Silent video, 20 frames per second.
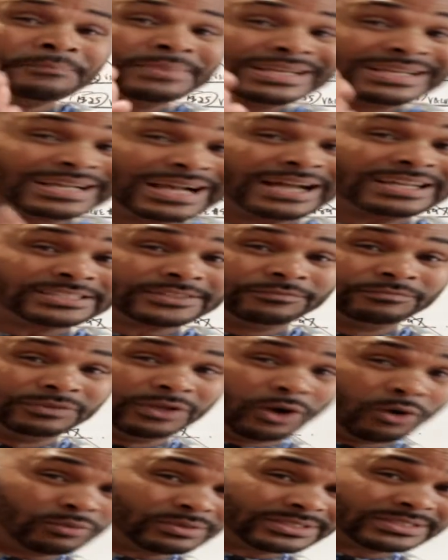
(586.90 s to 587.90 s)
Because
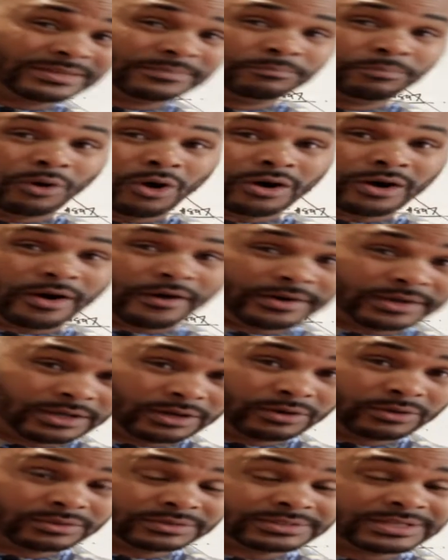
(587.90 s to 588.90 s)
of notes and bulk
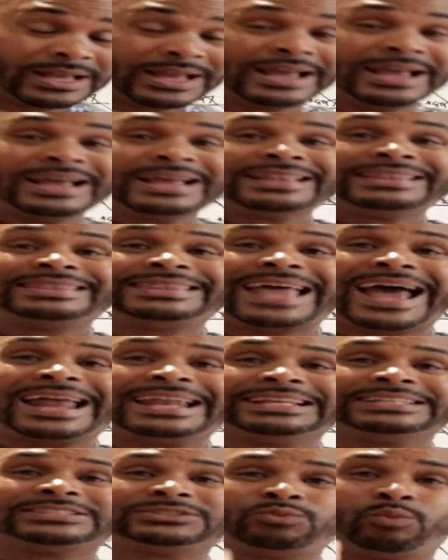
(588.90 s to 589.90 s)
REOs,
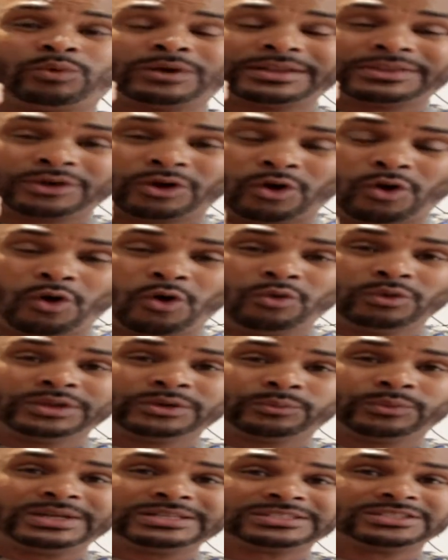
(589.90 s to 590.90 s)
that is one of the
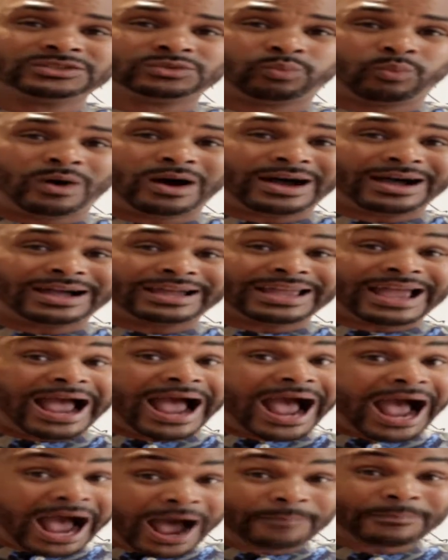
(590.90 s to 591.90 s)
only reasons why
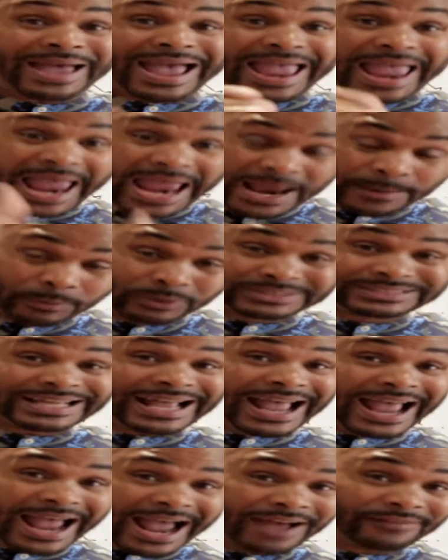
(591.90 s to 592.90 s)
I'm able
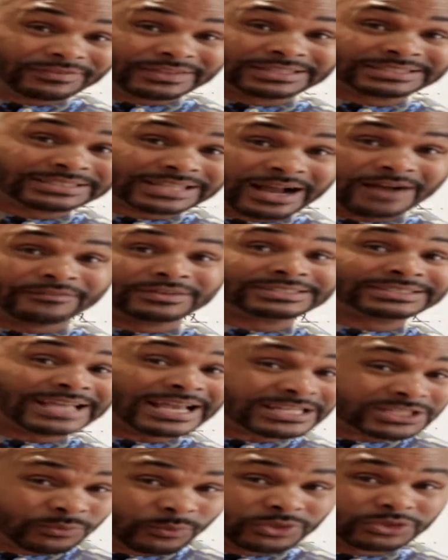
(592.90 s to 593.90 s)
to have this
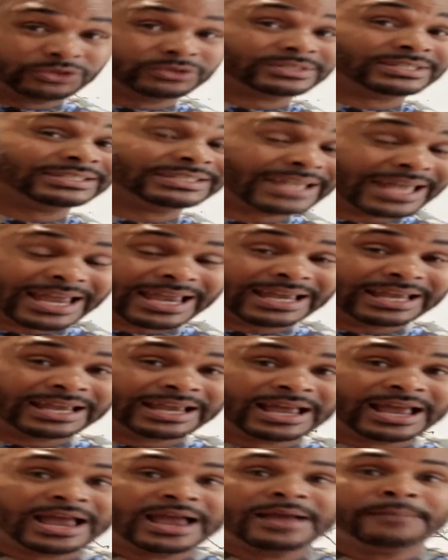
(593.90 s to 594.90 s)
conversation with you
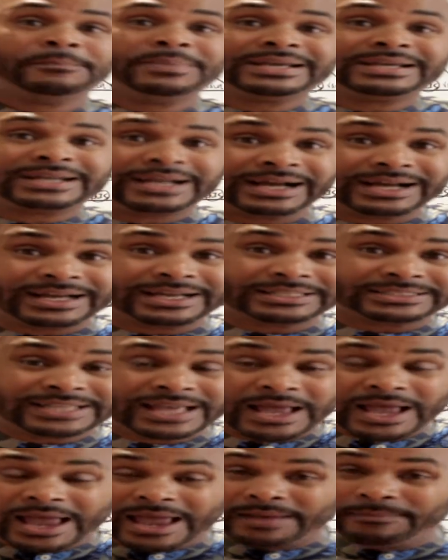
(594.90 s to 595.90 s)
today,
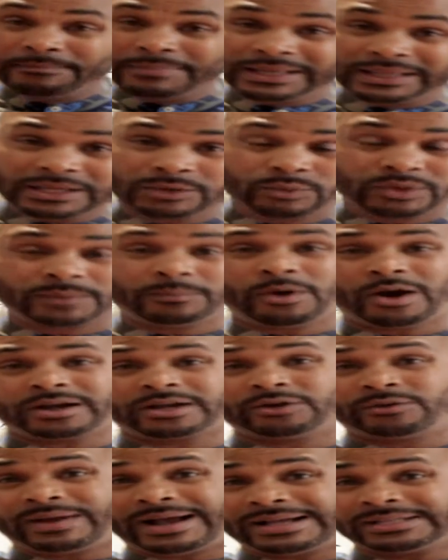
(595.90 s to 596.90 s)
because immediately when the
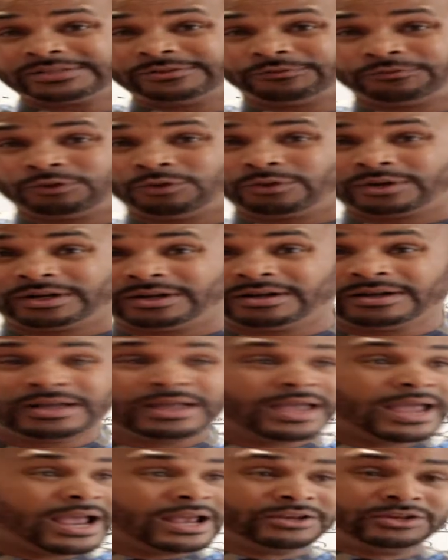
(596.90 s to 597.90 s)
market crashed in
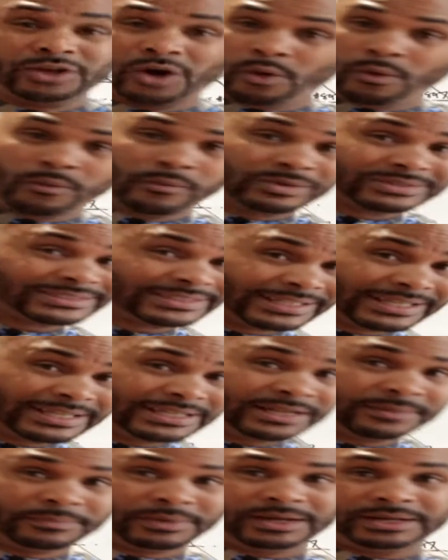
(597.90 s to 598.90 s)
Florida and no one was
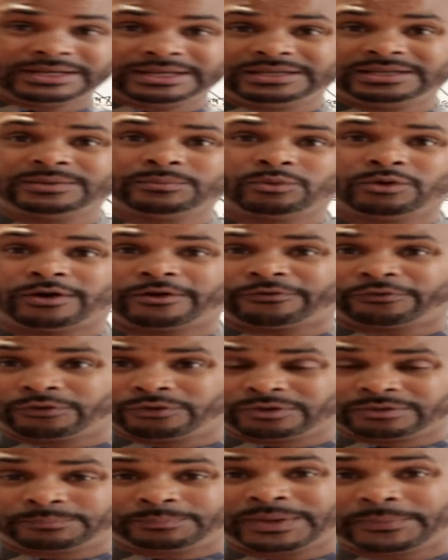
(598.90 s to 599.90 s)
lending money anymore
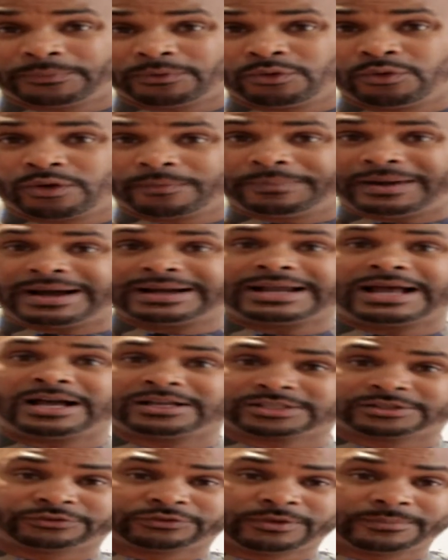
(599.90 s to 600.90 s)
for people who were buying
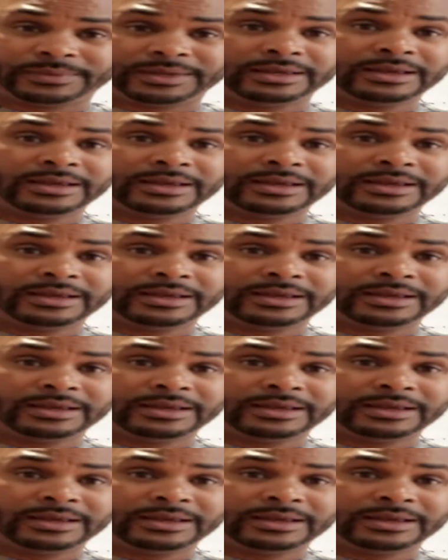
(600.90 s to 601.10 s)
houses from